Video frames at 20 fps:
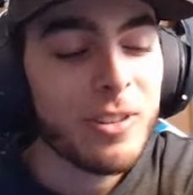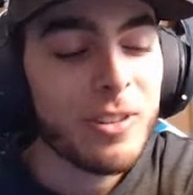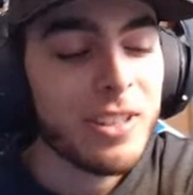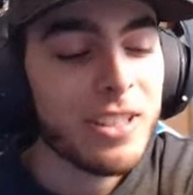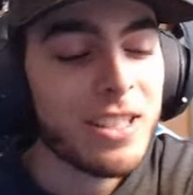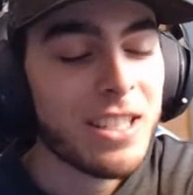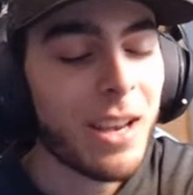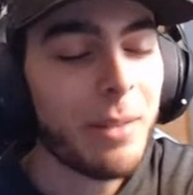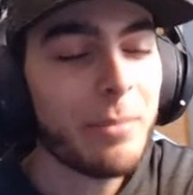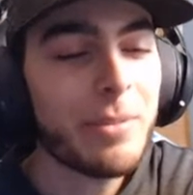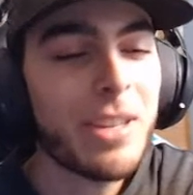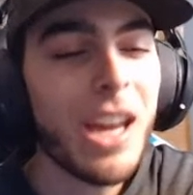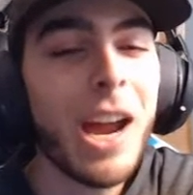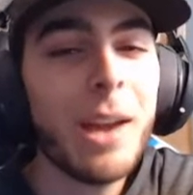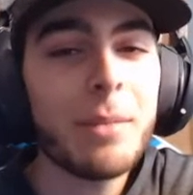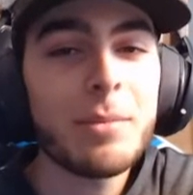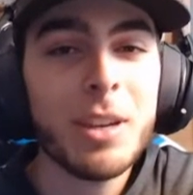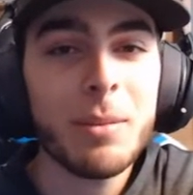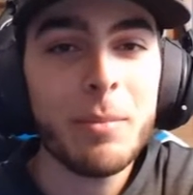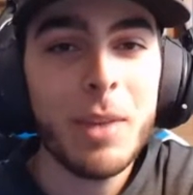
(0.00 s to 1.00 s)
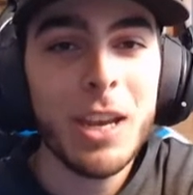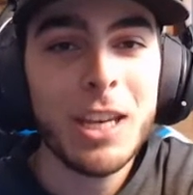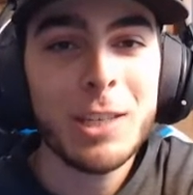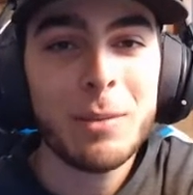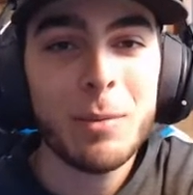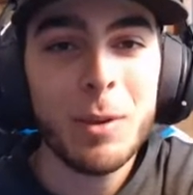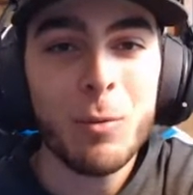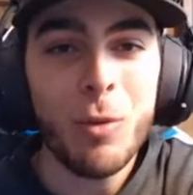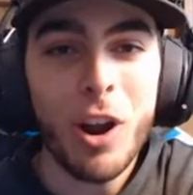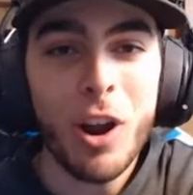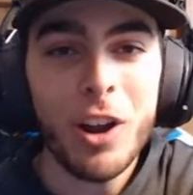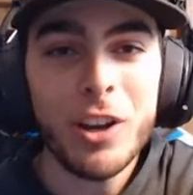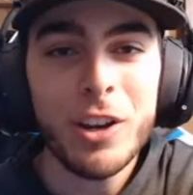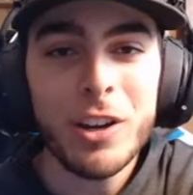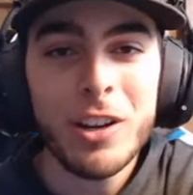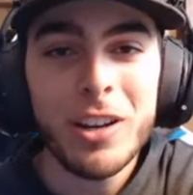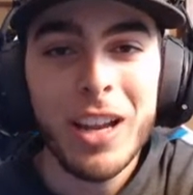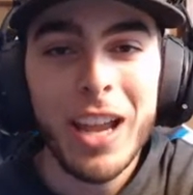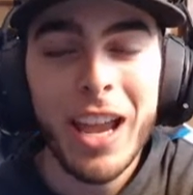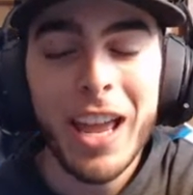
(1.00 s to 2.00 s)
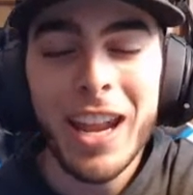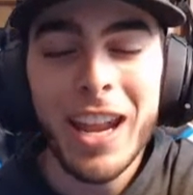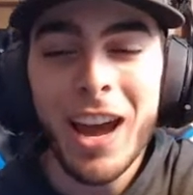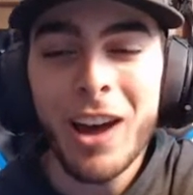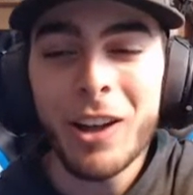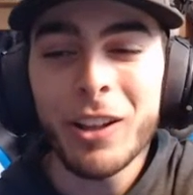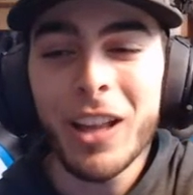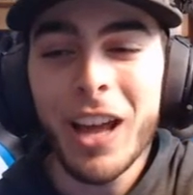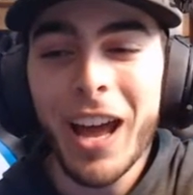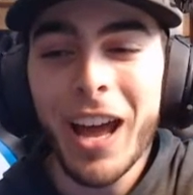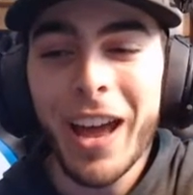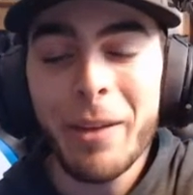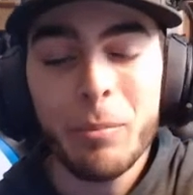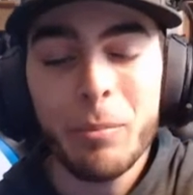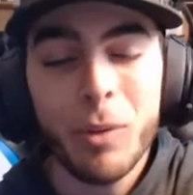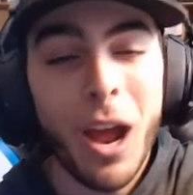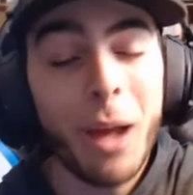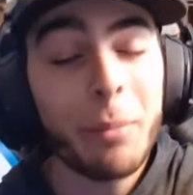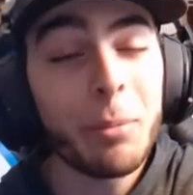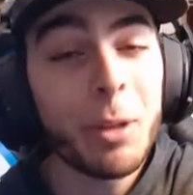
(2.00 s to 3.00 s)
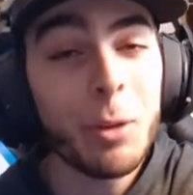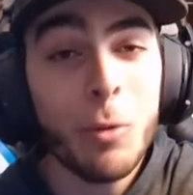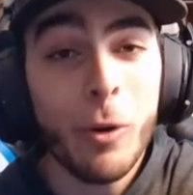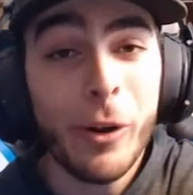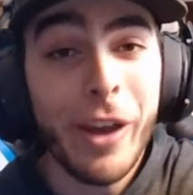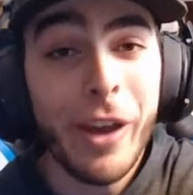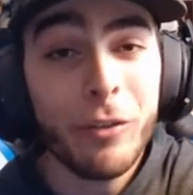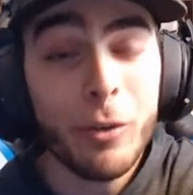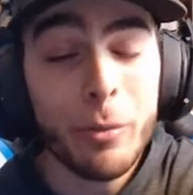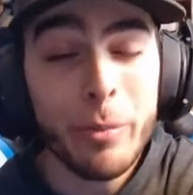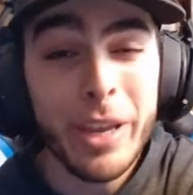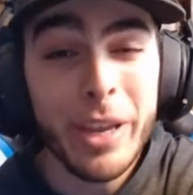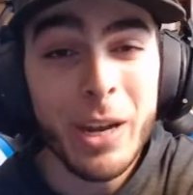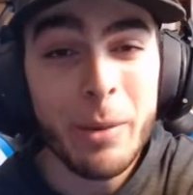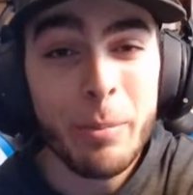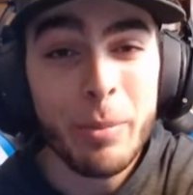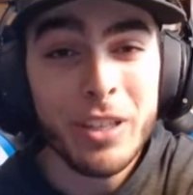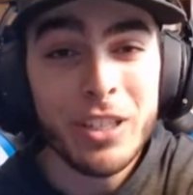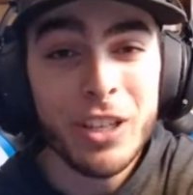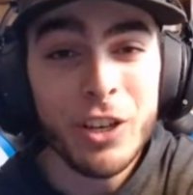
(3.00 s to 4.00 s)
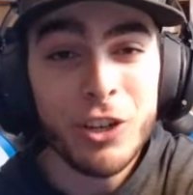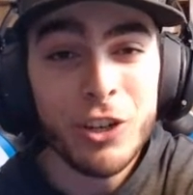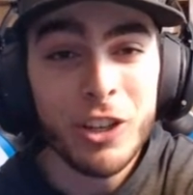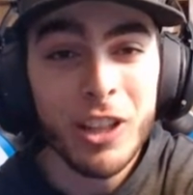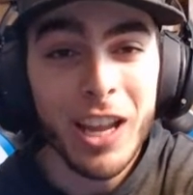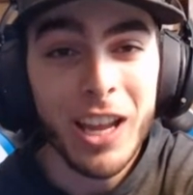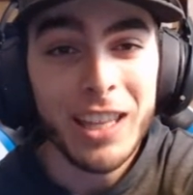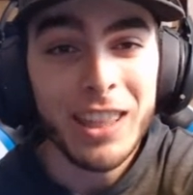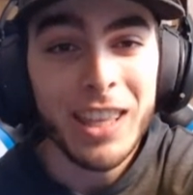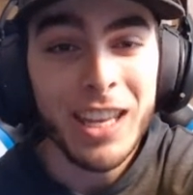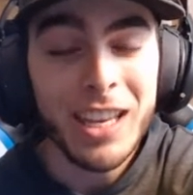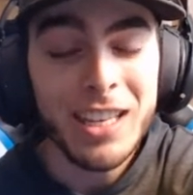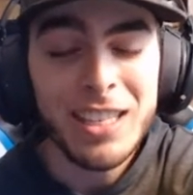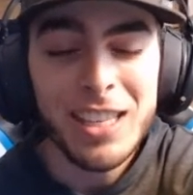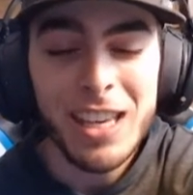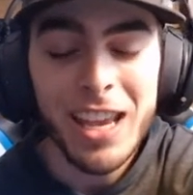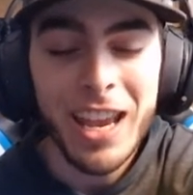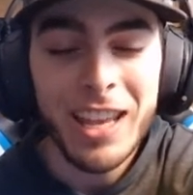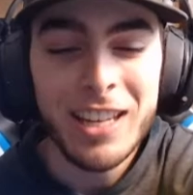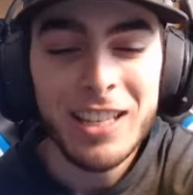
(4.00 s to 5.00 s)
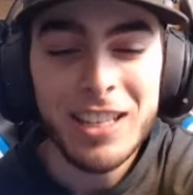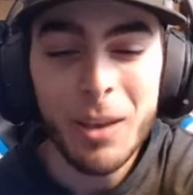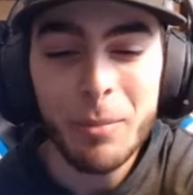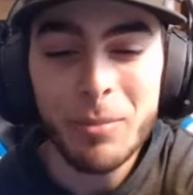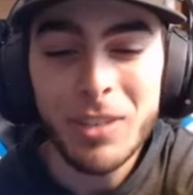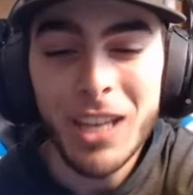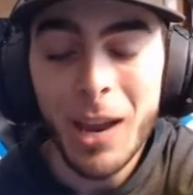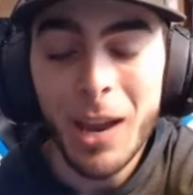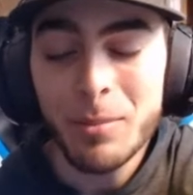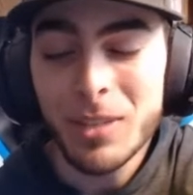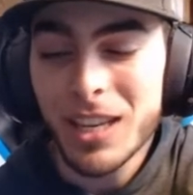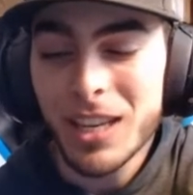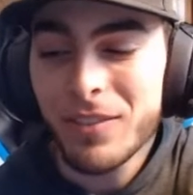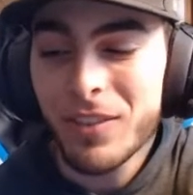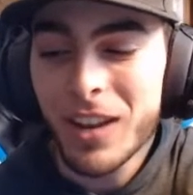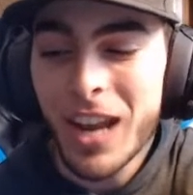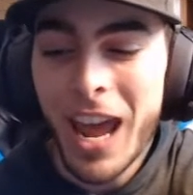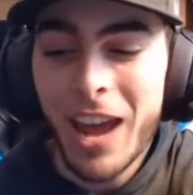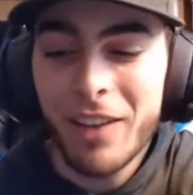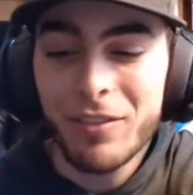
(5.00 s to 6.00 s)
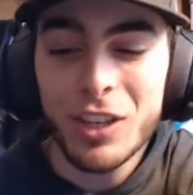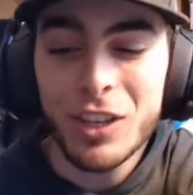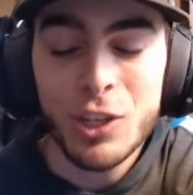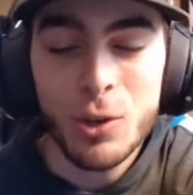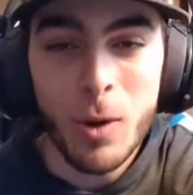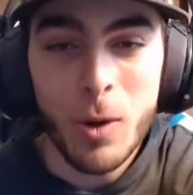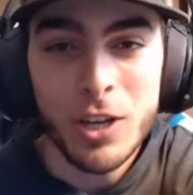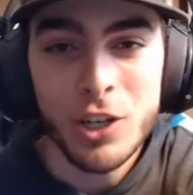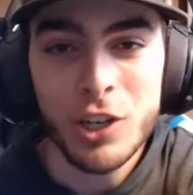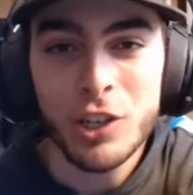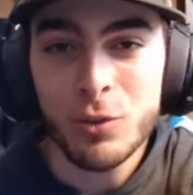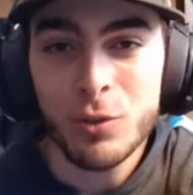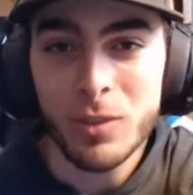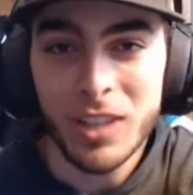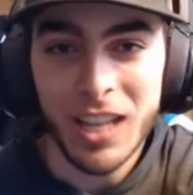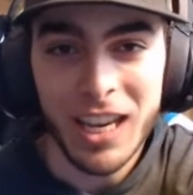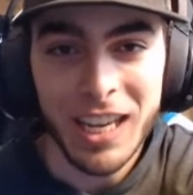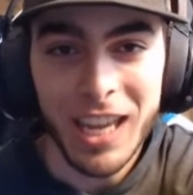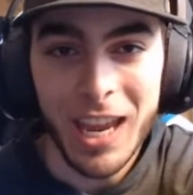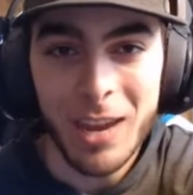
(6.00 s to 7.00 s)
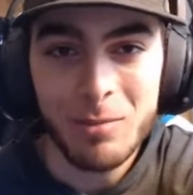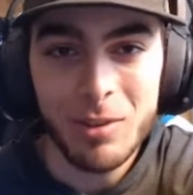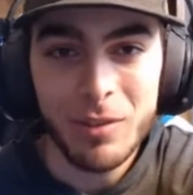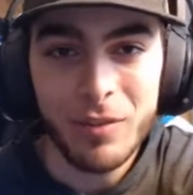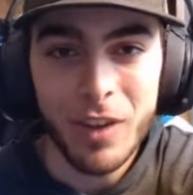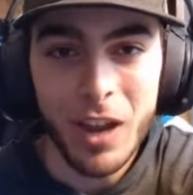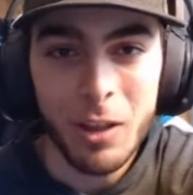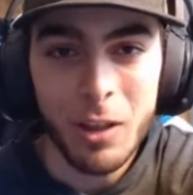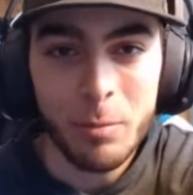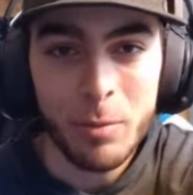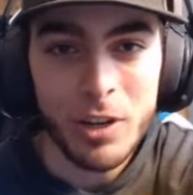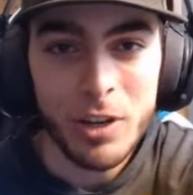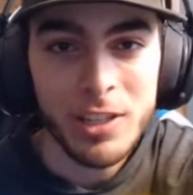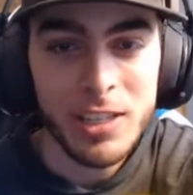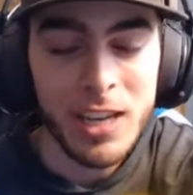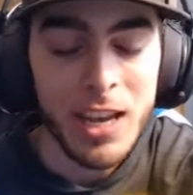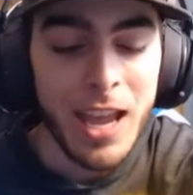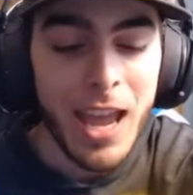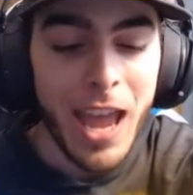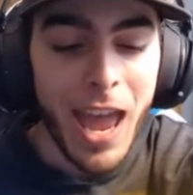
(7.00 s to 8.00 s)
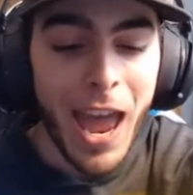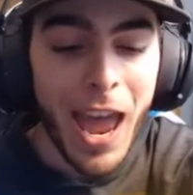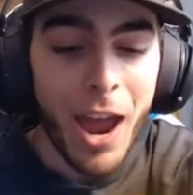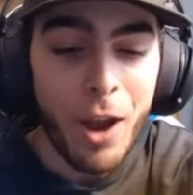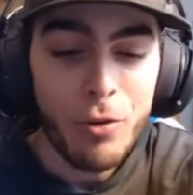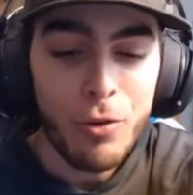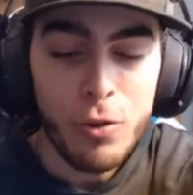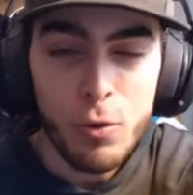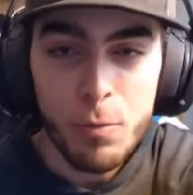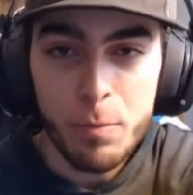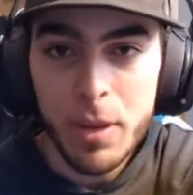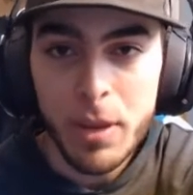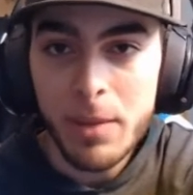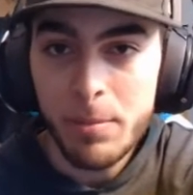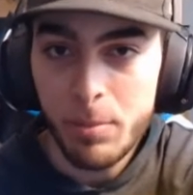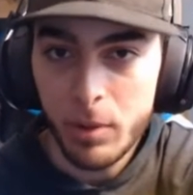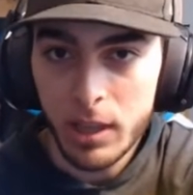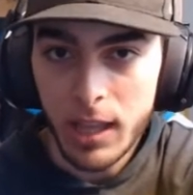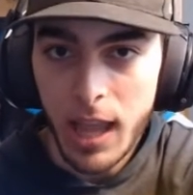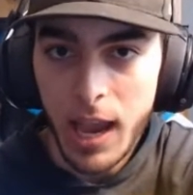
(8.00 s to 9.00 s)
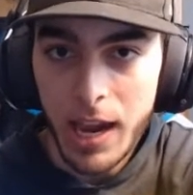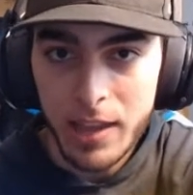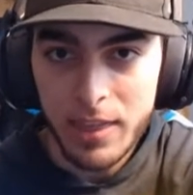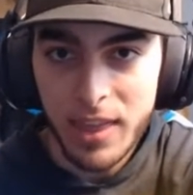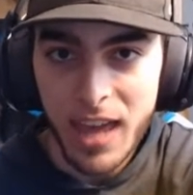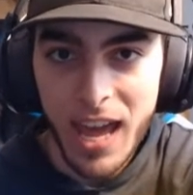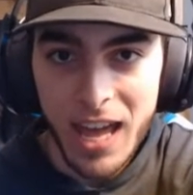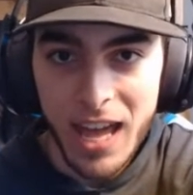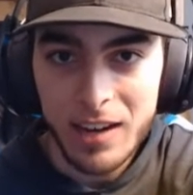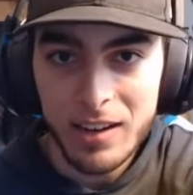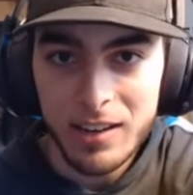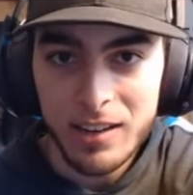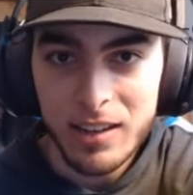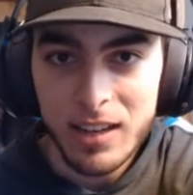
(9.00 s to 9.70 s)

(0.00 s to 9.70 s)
sometimes it makes me wonder, and I probably won't ever be in a position like this. And sometimes I even have these questions with like game developers. How do people like that